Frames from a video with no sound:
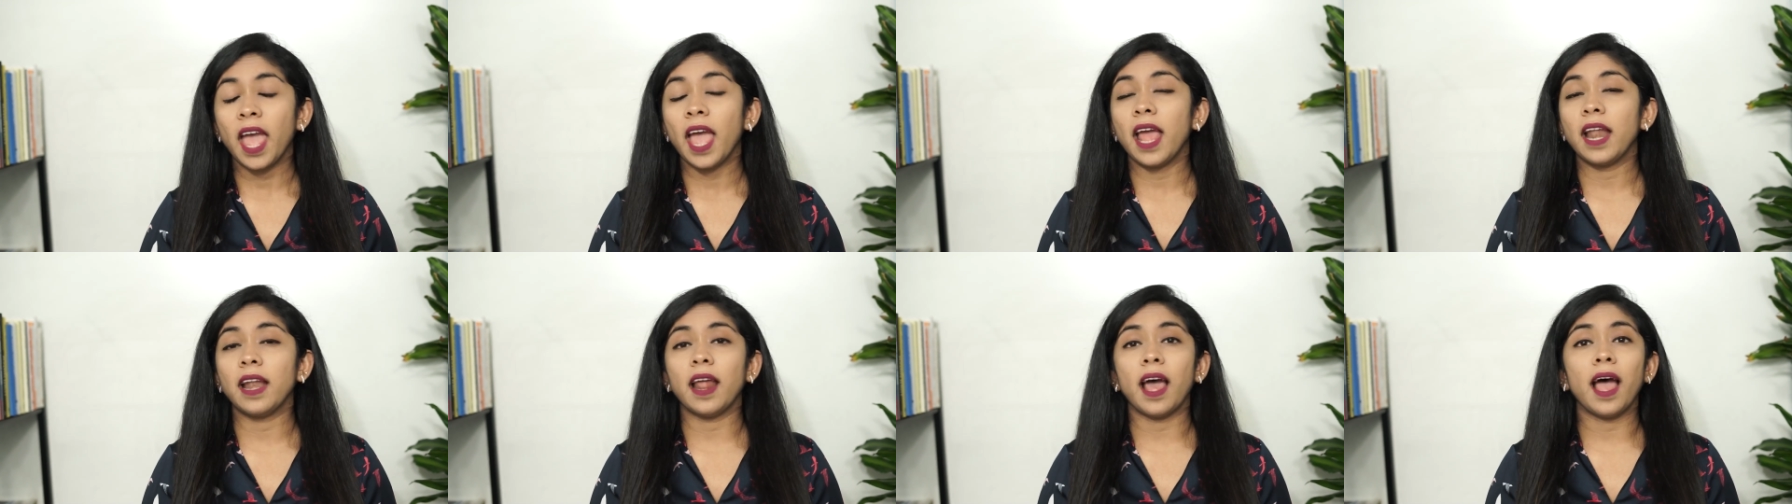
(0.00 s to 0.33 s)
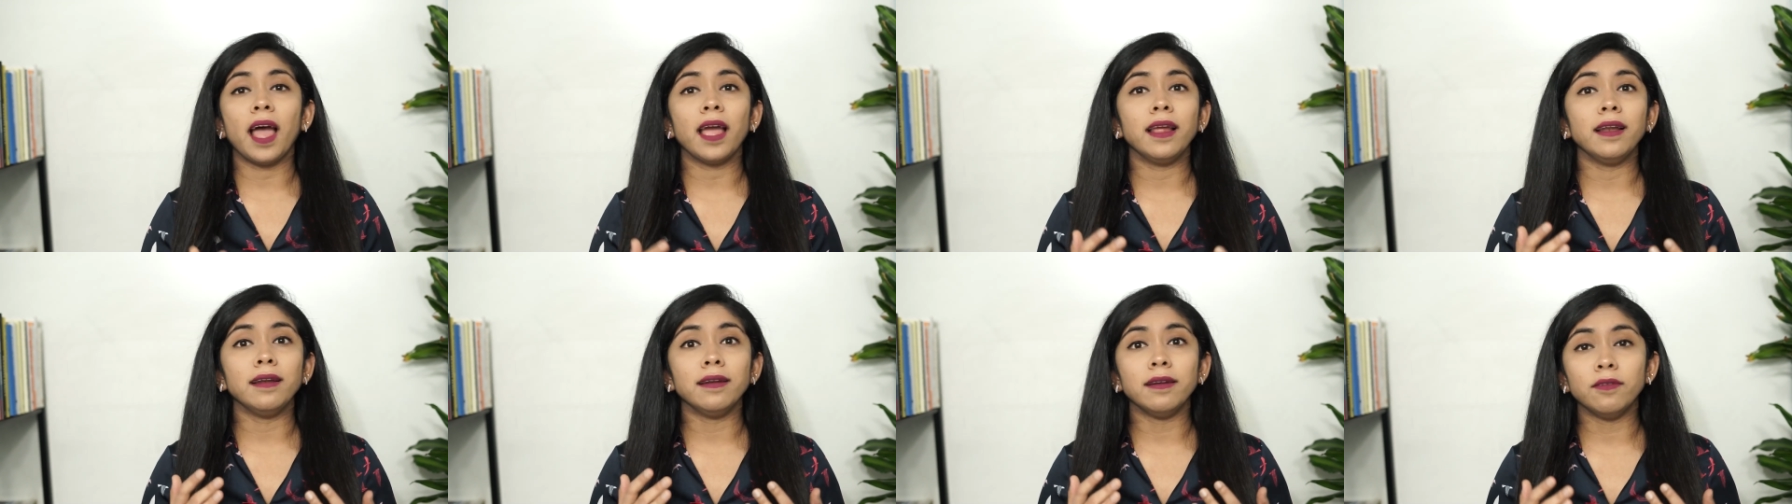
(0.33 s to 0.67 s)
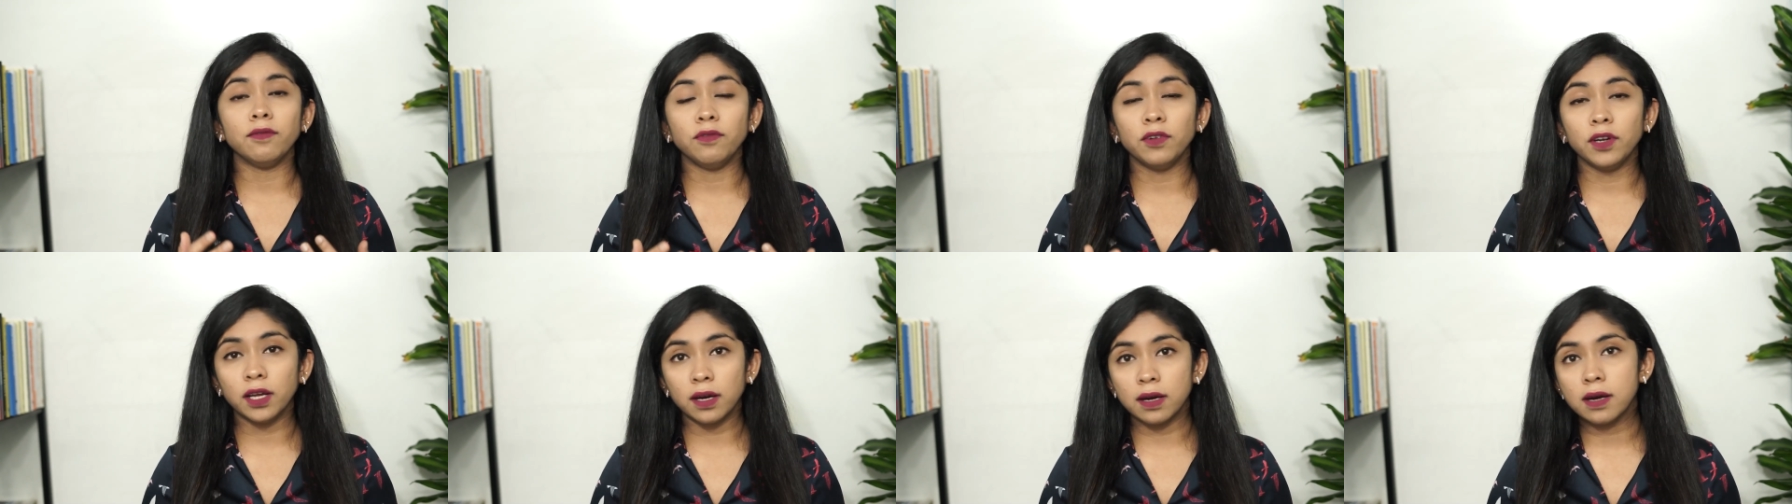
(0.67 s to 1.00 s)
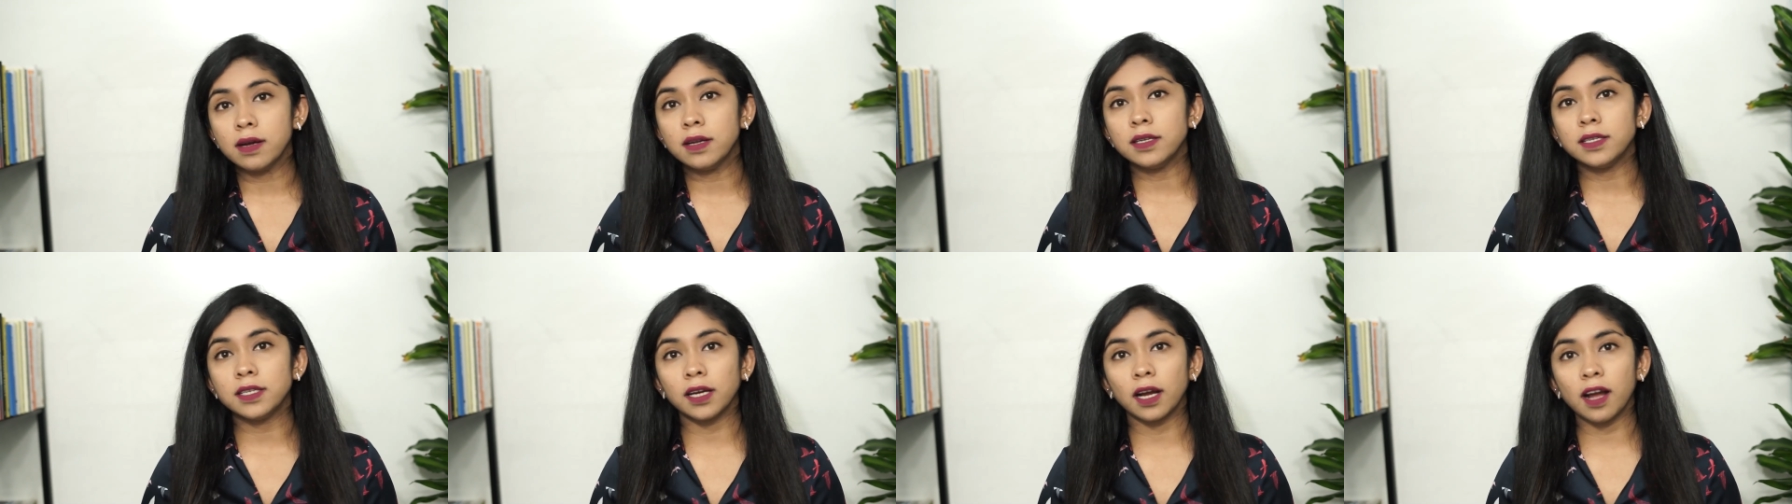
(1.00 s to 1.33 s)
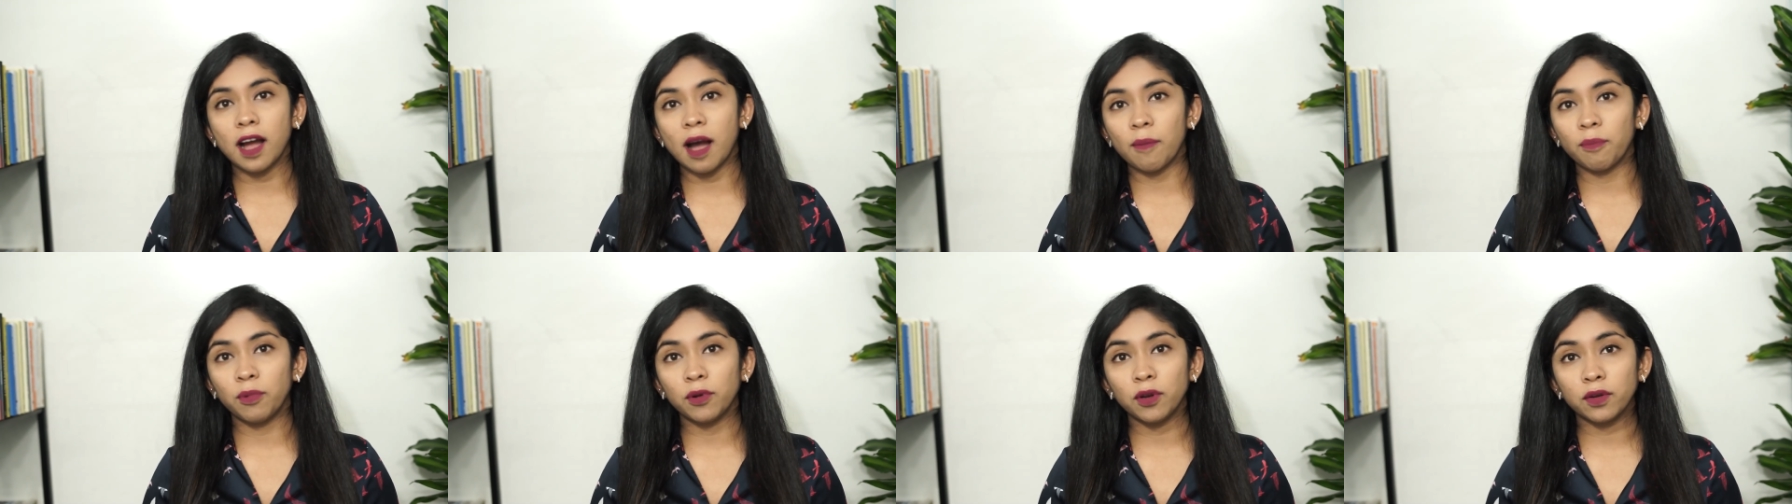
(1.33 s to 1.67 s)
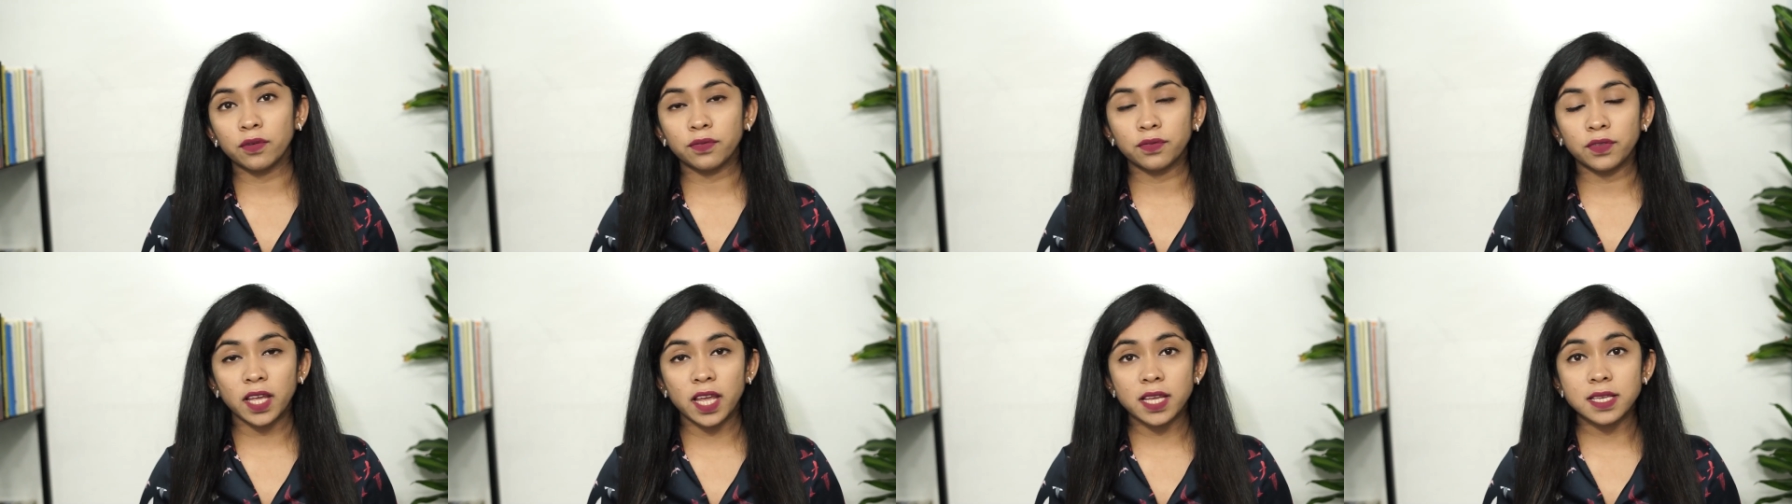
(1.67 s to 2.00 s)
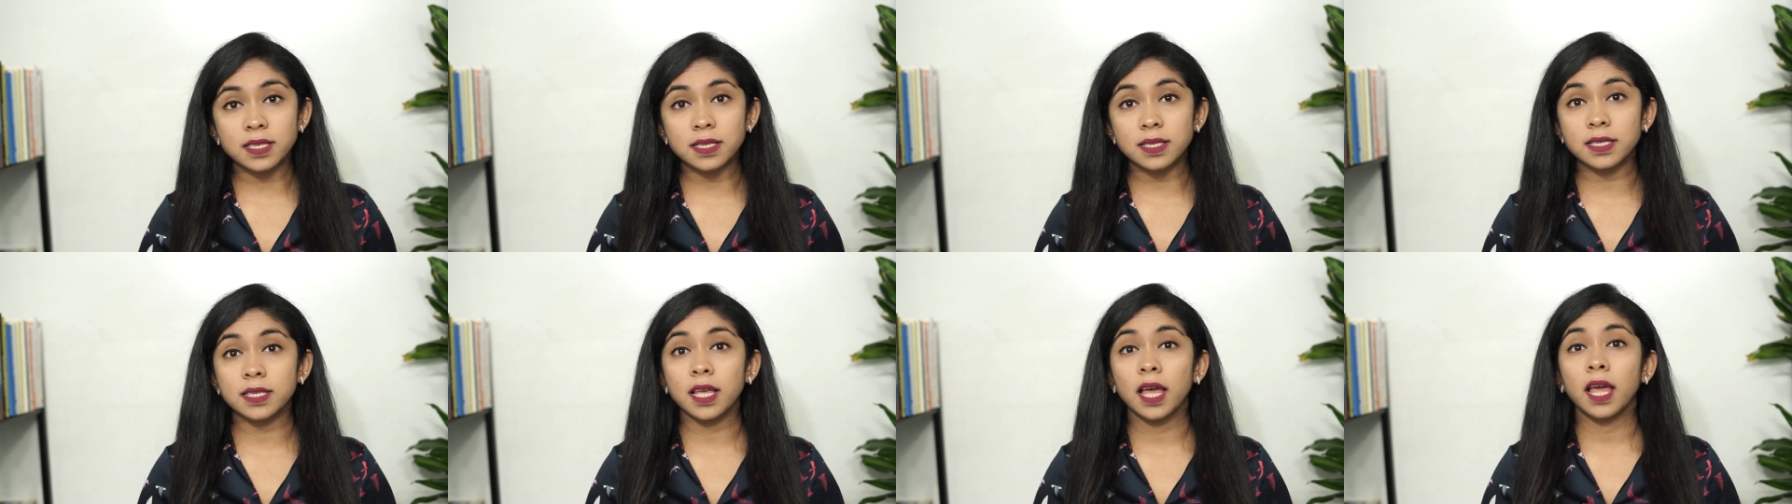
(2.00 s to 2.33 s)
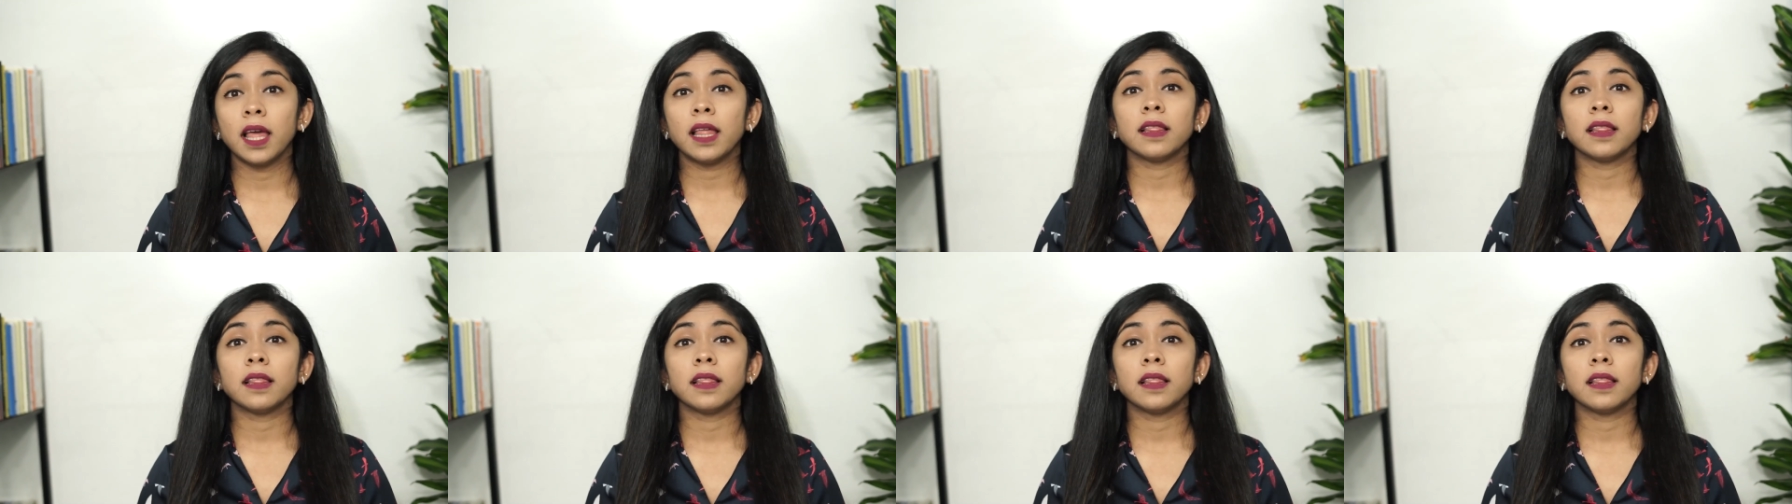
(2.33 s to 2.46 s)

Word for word: And I learned a couple of things